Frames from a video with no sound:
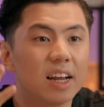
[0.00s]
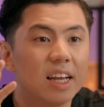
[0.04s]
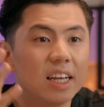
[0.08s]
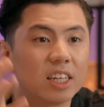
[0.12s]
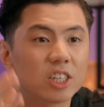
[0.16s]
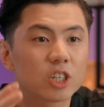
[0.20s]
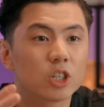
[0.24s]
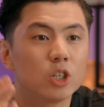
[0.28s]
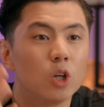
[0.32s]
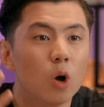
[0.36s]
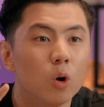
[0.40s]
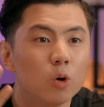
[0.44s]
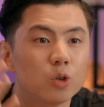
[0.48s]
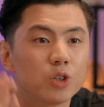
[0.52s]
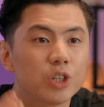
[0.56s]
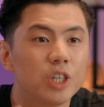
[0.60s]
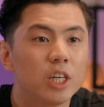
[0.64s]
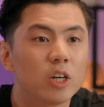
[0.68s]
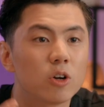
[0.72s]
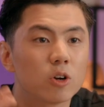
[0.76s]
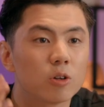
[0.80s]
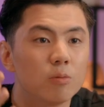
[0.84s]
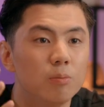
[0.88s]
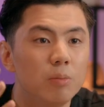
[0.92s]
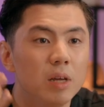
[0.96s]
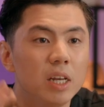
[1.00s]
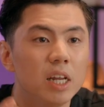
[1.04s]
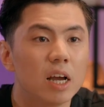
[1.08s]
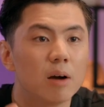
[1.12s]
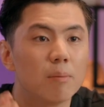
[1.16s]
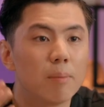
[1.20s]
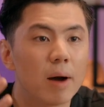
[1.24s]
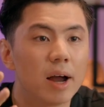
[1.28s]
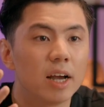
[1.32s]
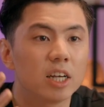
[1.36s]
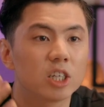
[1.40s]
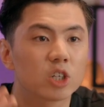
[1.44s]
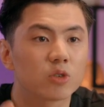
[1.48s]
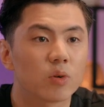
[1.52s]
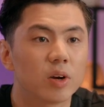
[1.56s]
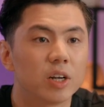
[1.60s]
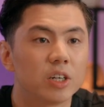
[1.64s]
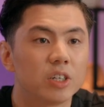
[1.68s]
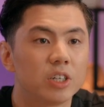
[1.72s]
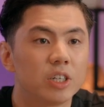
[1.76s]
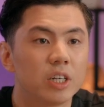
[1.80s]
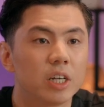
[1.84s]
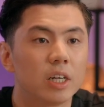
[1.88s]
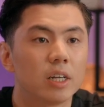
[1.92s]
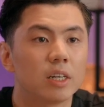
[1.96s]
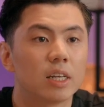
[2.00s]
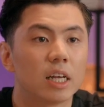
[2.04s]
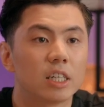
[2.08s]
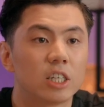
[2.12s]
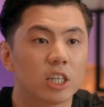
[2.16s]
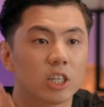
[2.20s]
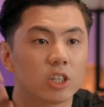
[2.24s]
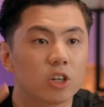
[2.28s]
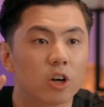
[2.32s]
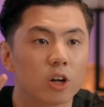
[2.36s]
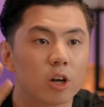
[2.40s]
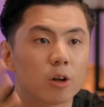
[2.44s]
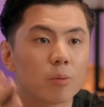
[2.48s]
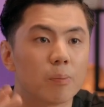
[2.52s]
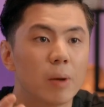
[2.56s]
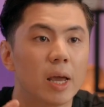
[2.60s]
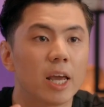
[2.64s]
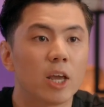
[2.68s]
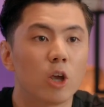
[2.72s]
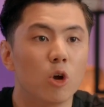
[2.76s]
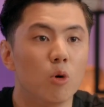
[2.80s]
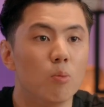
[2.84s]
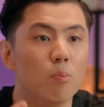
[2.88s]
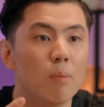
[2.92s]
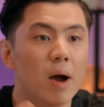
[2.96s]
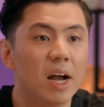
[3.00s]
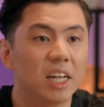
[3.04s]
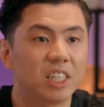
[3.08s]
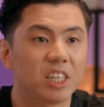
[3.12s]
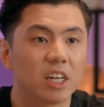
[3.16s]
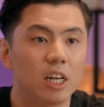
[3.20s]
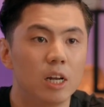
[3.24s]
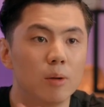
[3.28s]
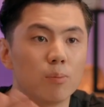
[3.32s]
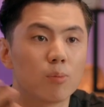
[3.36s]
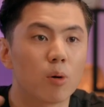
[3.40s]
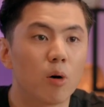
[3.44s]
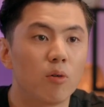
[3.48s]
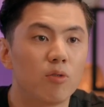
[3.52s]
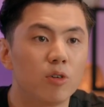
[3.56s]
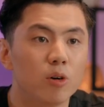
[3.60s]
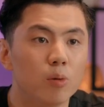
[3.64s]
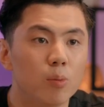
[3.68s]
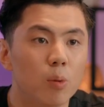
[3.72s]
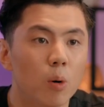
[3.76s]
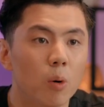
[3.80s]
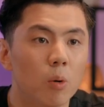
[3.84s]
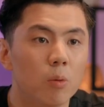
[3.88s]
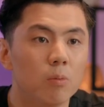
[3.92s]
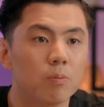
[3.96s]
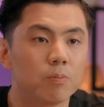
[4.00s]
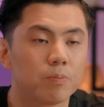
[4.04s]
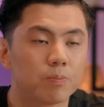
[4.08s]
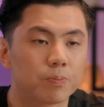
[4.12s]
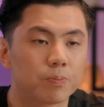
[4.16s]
is no secret media buying strategy that is gonna make you magically profitable.